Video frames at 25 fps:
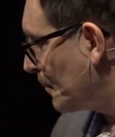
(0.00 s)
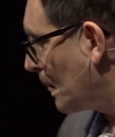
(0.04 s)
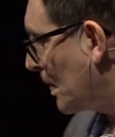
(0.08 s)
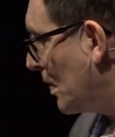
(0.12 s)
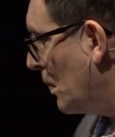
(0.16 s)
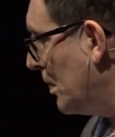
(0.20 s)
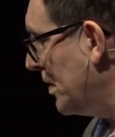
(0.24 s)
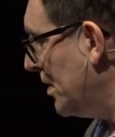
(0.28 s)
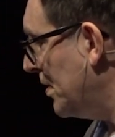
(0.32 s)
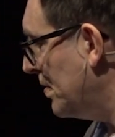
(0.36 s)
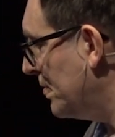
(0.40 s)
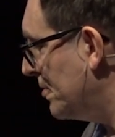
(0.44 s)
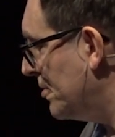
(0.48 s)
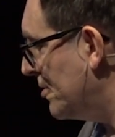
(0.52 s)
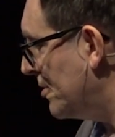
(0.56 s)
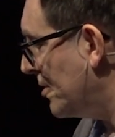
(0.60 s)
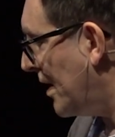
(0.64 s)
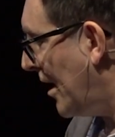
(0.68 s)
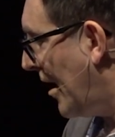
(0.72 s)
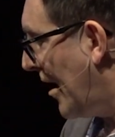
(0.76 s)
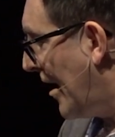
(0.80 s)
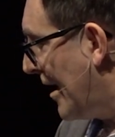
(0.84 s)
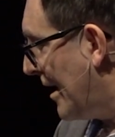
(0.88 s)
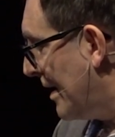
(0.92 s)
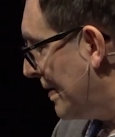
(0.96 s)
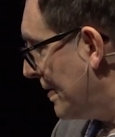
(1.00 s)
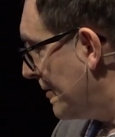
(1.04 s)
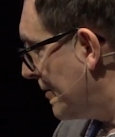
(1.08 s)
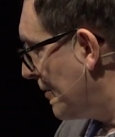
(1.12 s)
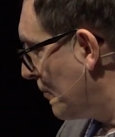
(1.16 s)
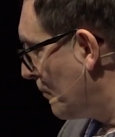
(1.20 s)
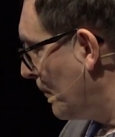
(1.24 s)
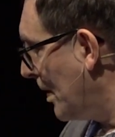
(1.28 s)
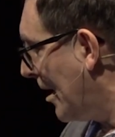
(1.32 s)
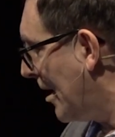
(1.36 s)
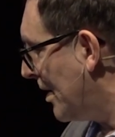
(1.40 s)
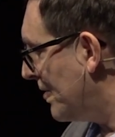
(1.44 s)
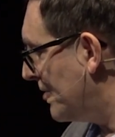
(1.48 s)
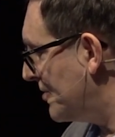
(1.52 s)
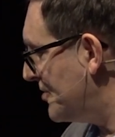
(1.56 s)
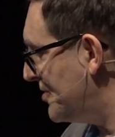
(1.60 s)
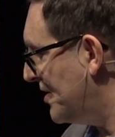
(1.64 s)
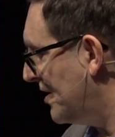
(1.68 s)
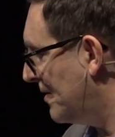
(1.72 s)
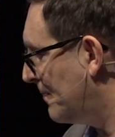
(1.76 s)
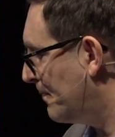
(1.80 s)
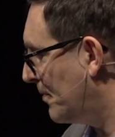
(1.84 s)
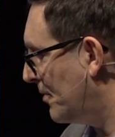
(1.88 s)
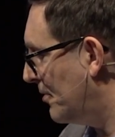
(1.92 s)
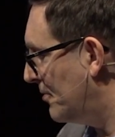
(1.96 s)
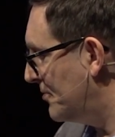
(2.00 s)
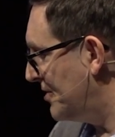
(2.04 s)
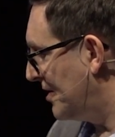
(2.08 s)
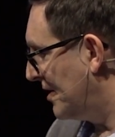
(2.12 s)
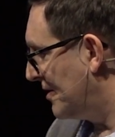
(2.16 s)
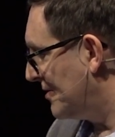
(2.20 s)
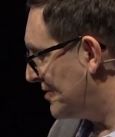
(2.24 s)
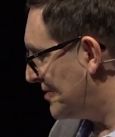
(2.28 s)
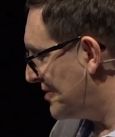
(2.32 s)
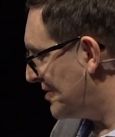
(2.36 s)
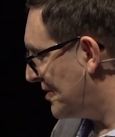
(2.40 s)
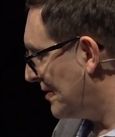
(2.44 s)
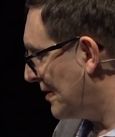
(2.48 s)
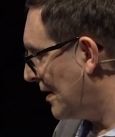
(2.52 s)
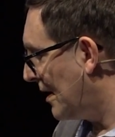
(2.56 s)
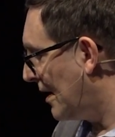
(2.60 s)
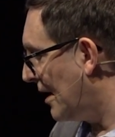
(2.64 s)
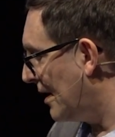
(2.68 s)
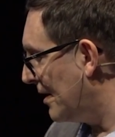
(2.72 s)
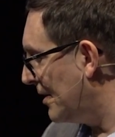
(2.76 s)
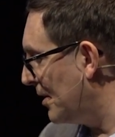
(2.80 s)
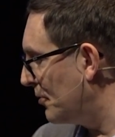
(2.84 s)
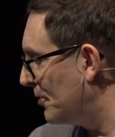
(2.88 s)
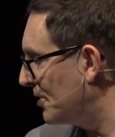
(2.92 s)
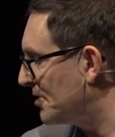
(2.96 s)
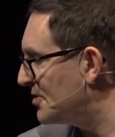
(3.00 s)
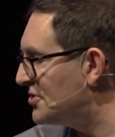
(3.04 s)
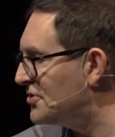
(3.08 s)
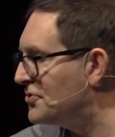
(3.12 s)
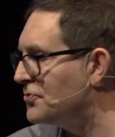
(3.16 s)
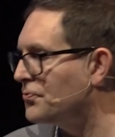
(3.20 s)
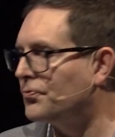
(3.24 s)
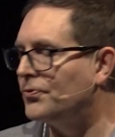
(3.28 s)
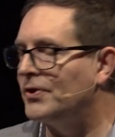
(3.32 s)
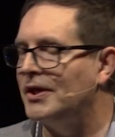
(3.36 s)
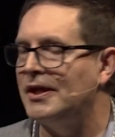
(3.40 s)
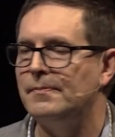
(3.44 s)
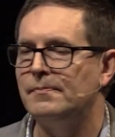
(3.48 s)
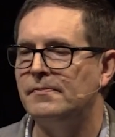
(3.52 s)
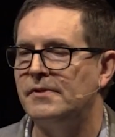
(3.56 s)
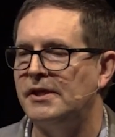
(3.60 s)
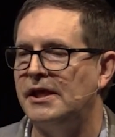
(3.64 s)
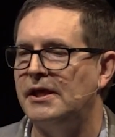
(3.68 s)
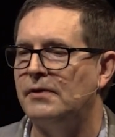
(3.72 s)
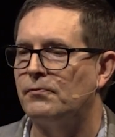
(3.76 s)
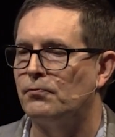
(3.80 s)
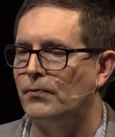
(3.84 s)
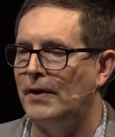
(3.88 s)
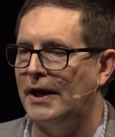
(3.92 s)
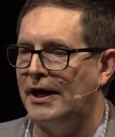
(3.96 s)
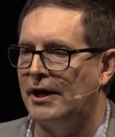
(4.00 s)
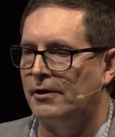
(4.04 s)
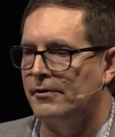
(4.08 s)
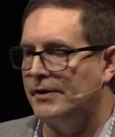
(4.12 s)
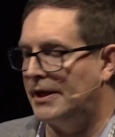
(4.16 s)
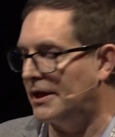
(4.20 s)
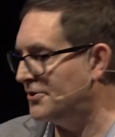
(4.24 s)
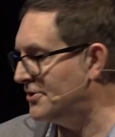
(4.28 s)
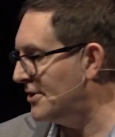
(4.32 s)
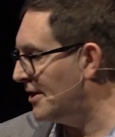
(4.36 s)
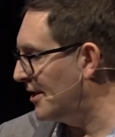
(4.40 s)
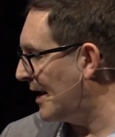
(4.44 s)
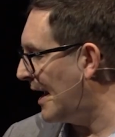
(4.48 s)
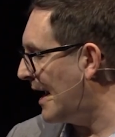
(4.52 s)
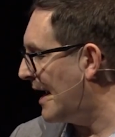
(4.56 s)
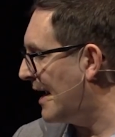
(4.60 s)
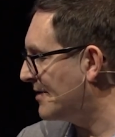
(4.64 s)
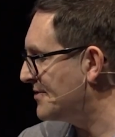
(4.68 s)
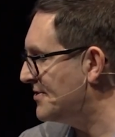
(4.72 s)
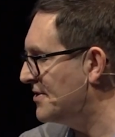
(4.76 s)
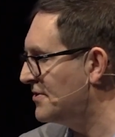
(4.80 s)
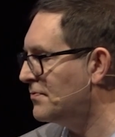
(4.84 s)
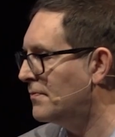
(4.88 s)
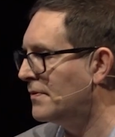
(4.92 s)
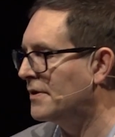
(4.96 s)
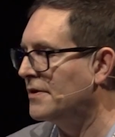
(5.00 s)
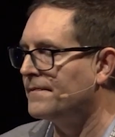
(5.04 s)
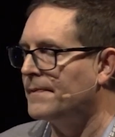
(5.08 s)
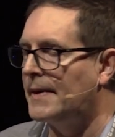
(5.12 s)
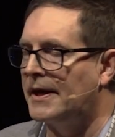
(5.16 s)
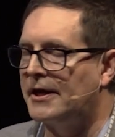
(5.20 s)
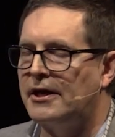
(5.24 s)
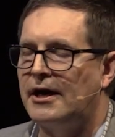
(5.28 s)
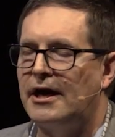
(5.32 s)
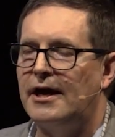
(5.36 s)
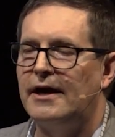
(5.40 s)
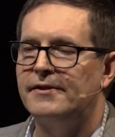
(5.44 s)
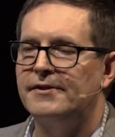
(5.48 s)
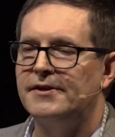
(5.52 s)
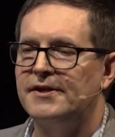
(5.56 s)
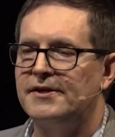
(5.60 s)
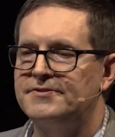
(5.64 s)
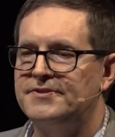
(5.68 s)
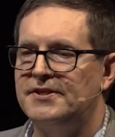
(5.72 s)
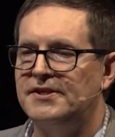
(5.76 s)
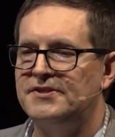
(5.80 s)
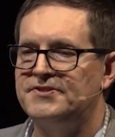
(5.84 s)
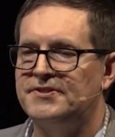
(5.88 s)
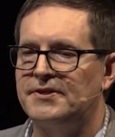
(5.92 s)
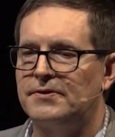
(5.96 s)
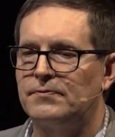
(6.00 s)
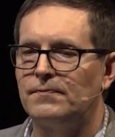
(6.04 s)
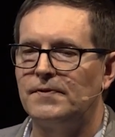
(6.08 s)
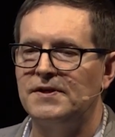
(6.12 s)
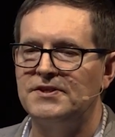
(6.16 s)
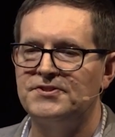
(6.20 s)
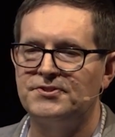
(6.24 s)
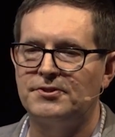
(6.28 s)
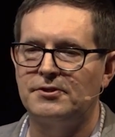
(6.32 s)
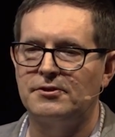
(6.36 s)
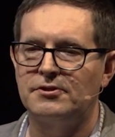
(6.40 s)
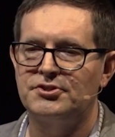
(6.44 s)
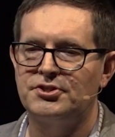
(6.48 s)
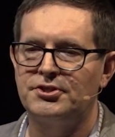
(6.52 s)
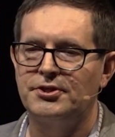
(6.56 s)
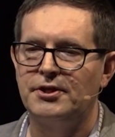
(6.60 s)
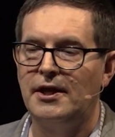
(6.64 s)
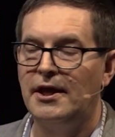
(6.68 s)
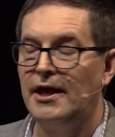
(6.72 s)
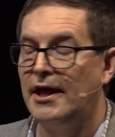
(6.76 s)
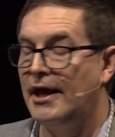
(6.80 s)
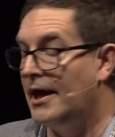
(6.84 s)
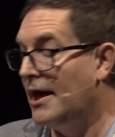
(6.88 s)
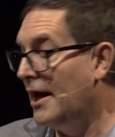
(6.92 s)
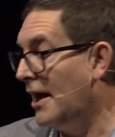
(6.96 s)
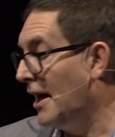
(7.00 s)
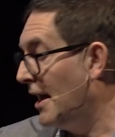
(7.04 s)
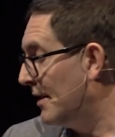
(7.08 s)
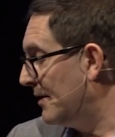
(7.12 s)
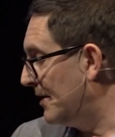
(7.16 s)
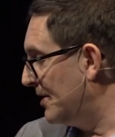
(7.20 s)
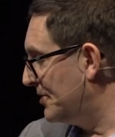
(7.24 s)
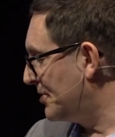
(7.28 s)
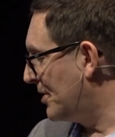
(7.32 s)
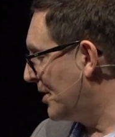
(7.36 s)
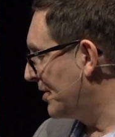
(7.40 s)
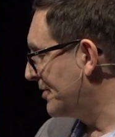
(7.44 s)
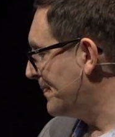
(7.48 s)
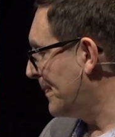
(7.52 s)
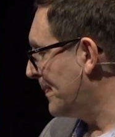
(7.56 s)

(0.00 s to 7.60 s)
when you look at the rarity of proteins, they're extremely rare. Like Doug Axe is one of my colleagues. He's done research that he talked